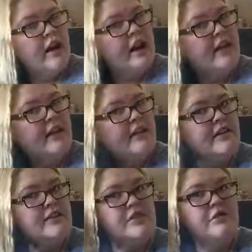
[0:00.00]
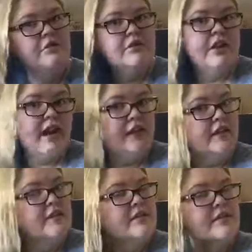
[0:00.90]
And there's no
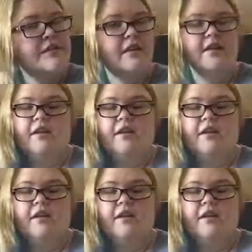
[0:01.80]
tangles.